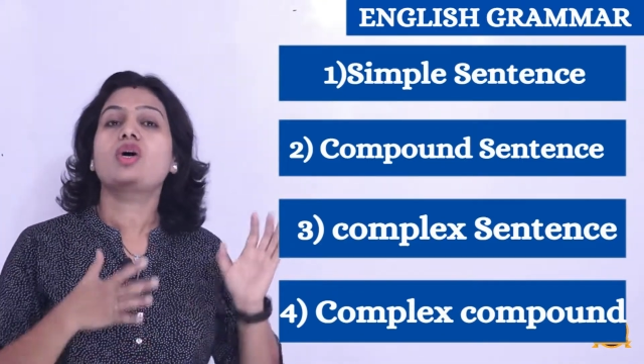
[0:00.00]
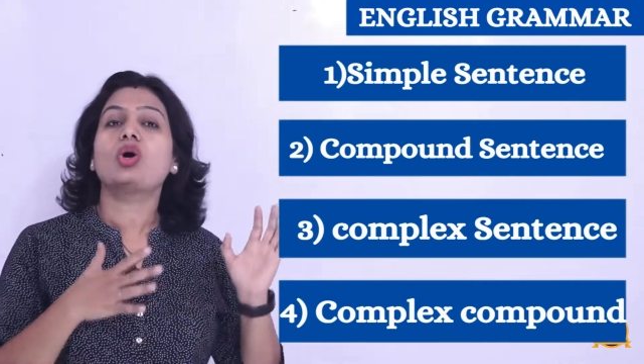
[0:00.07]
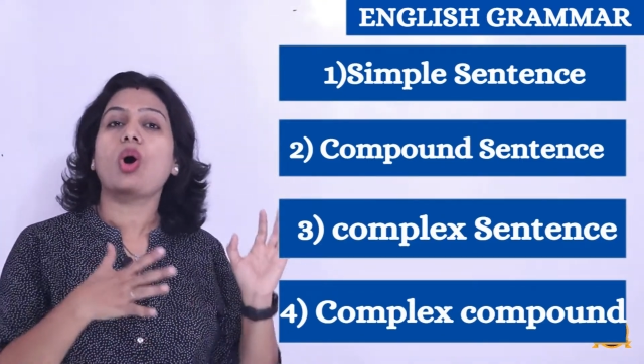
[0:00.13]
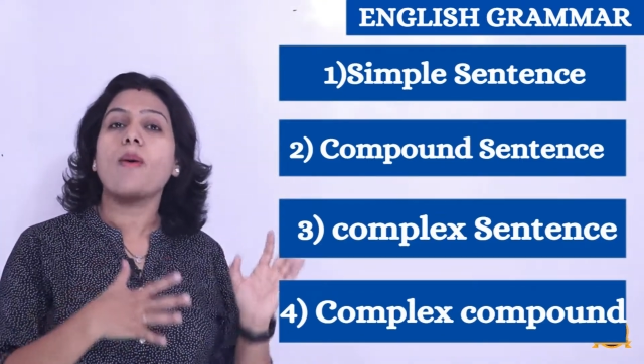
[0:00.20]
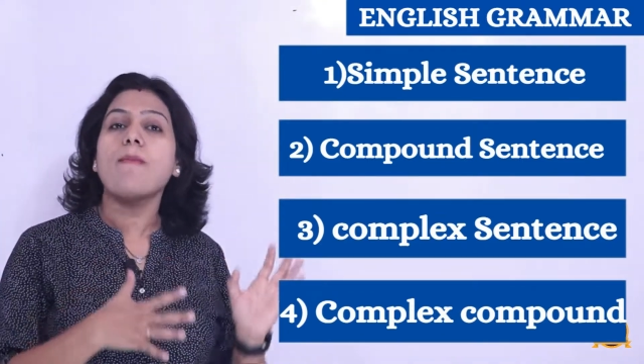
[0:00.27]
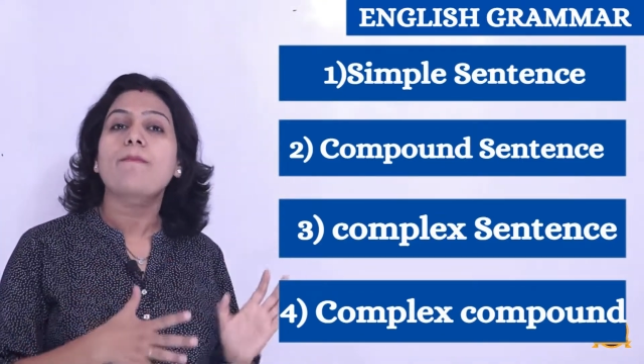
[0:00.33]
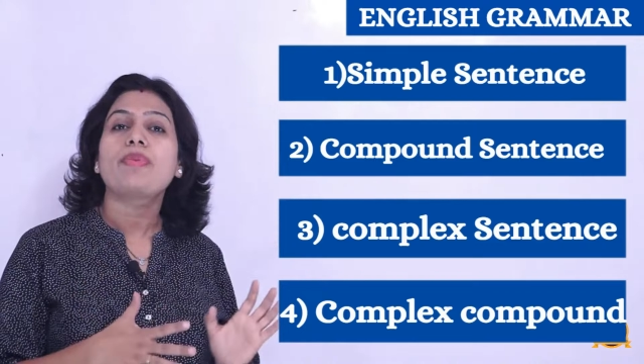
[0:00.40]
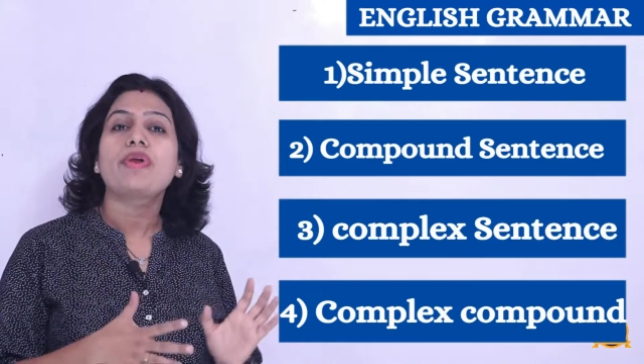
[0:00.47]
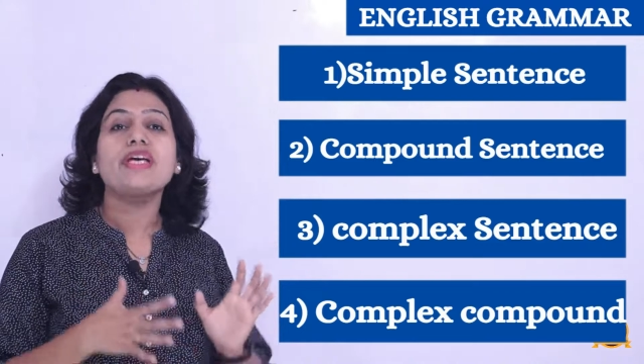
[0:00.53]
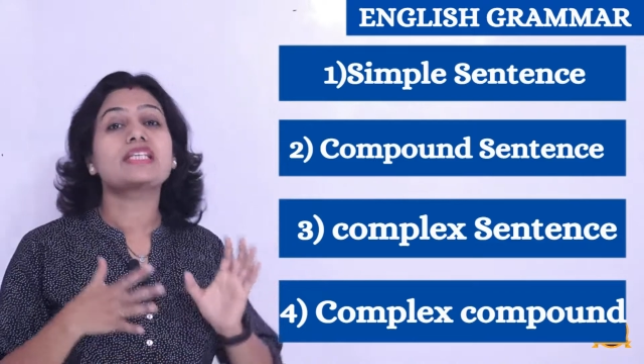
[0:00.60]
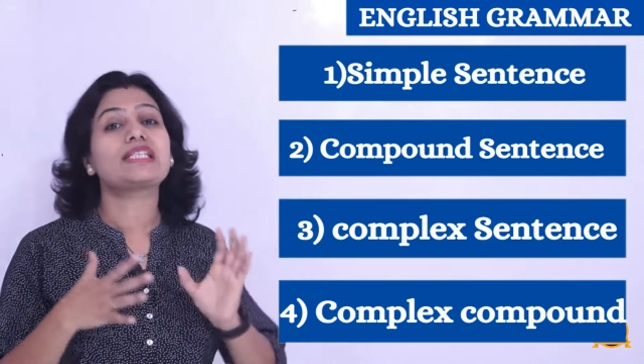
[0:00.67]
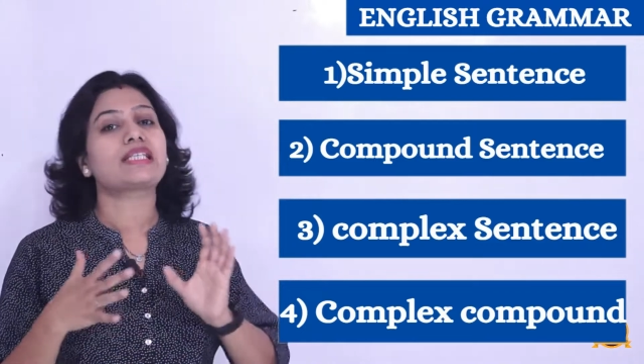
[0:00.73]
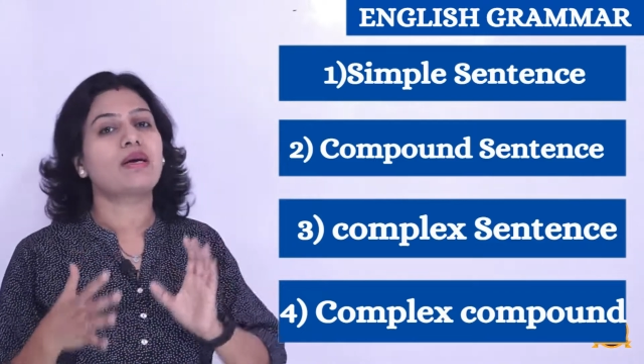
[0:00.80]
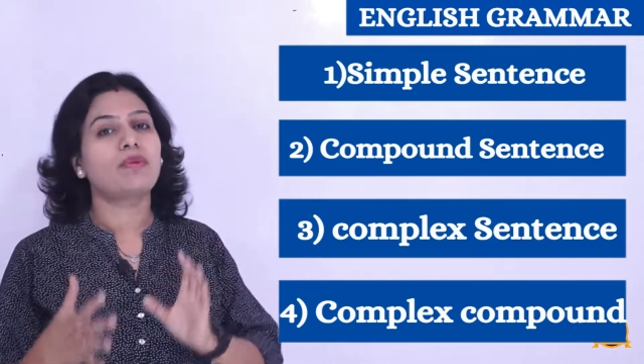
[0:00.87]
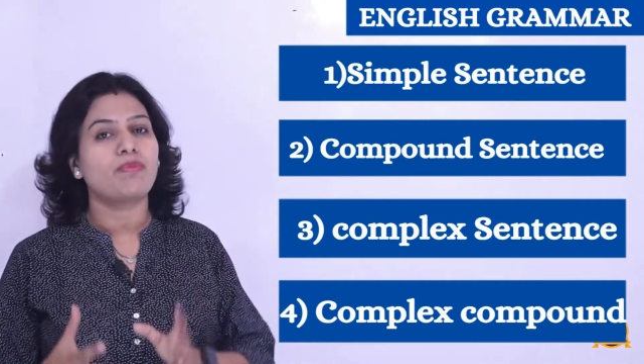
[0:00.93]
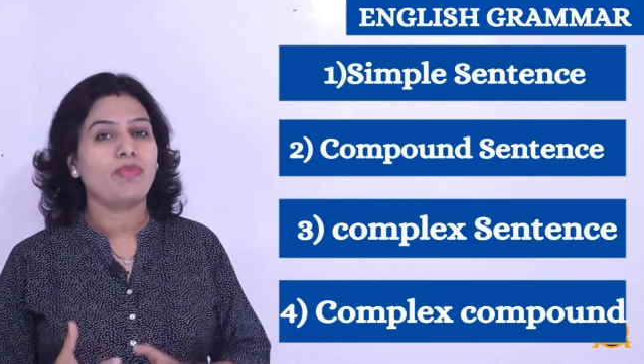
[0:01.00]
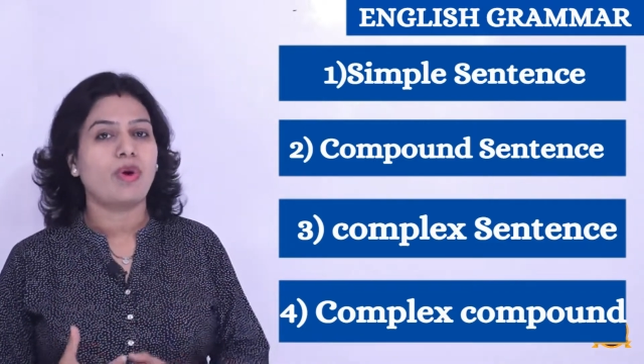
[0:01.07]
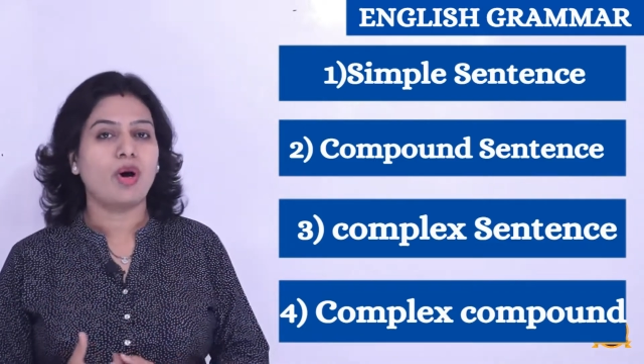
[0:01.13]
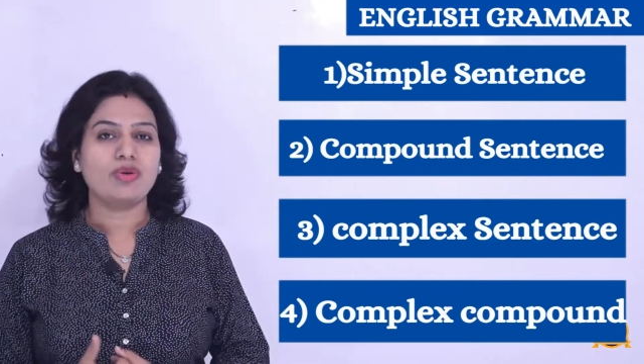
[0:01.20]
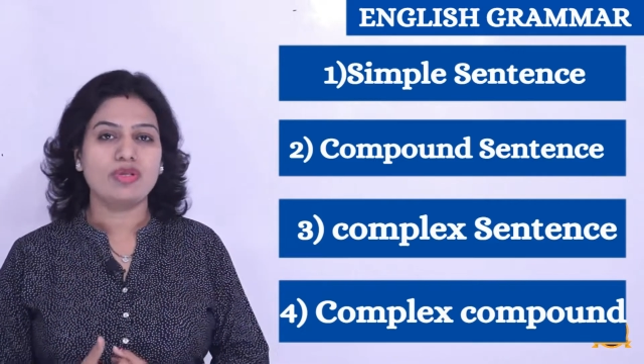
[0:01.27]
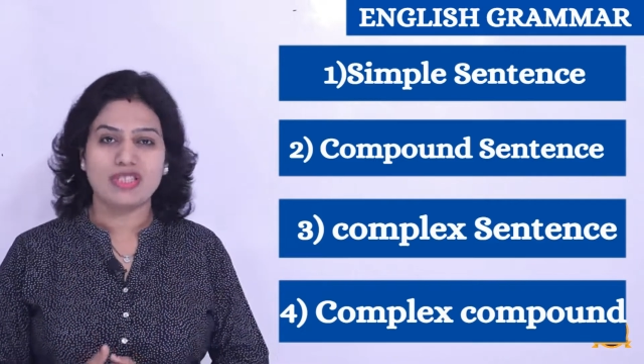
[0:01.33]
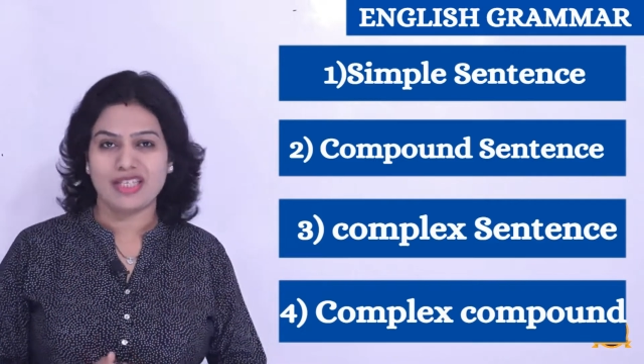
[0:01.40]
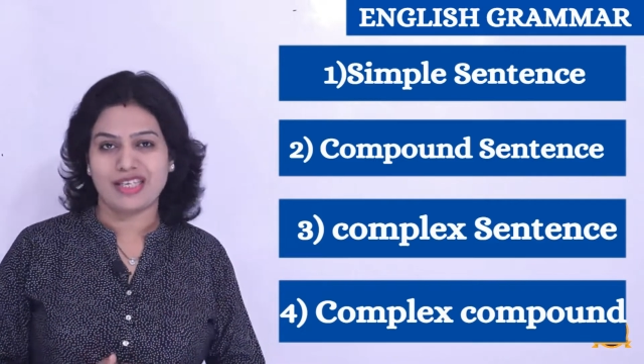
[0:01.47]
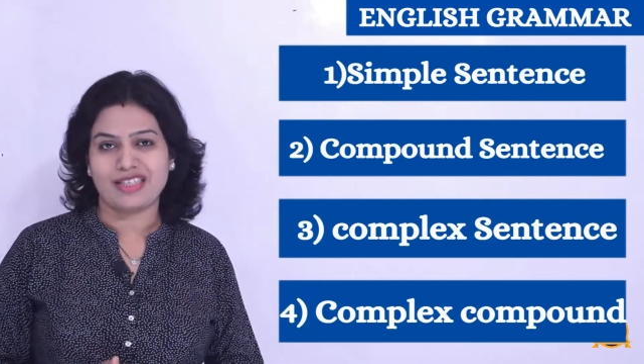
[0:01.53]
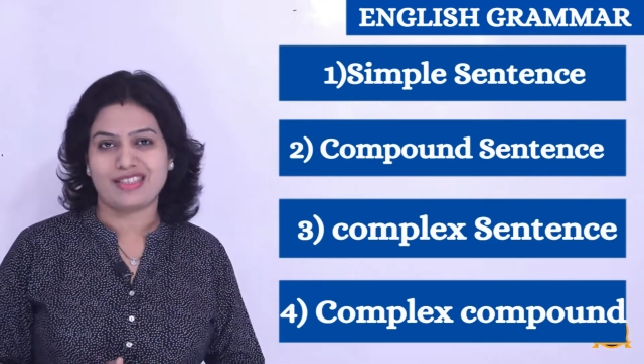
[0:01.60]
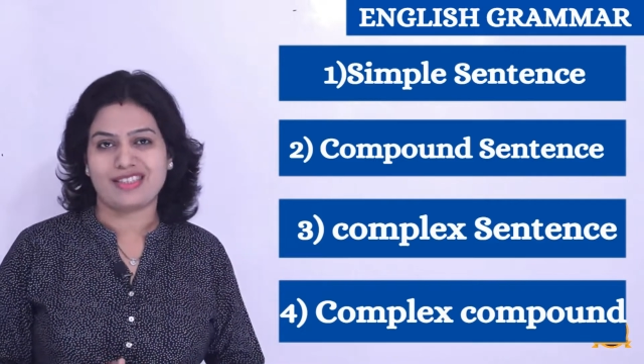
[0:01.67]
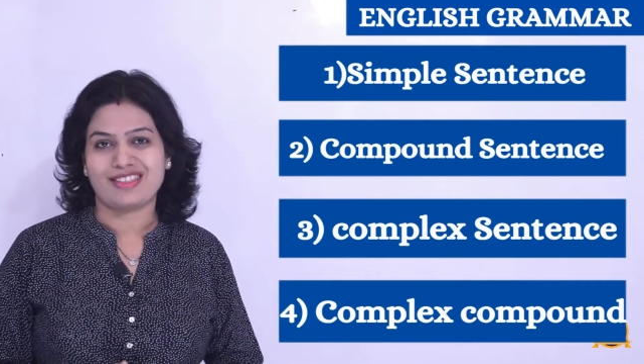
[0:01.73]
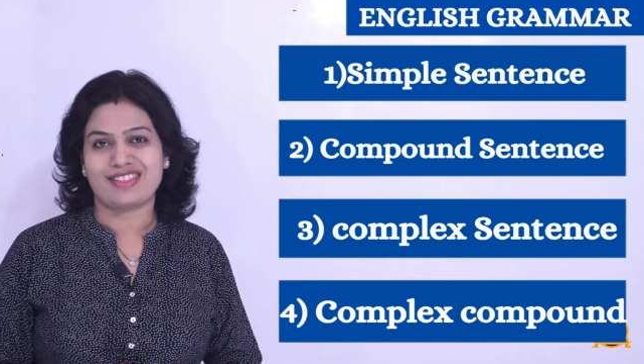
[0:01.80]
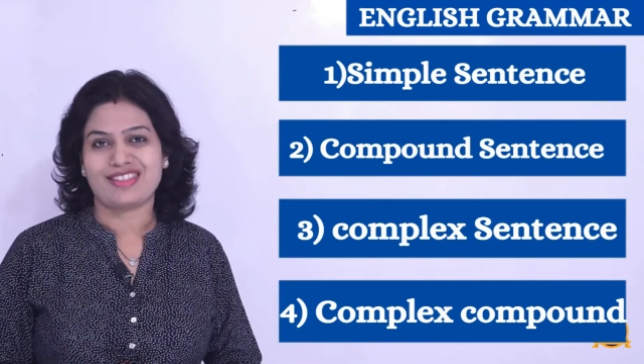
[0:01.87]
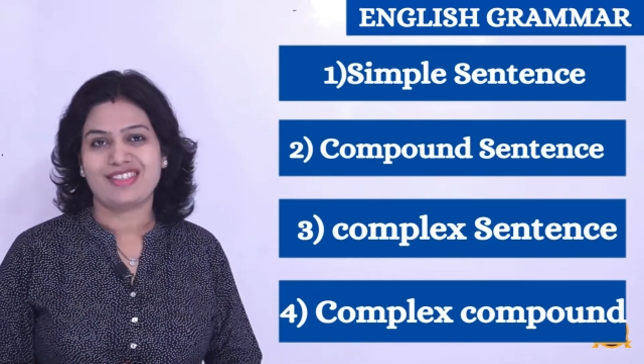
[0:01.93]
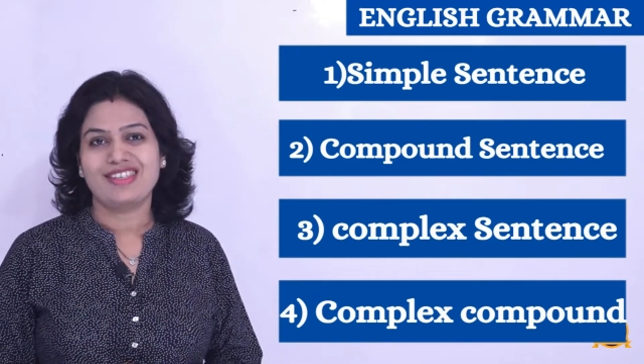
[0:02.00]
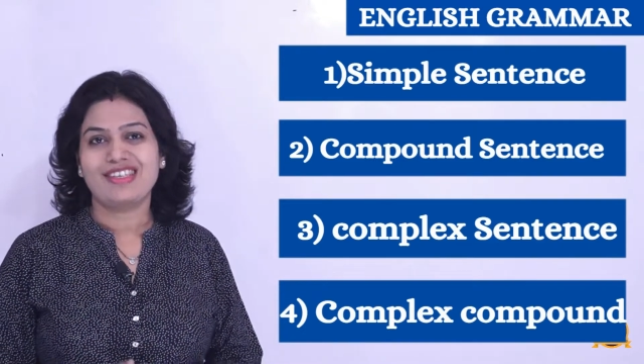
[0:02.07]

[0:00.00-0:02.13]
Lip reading: complex compound sentence.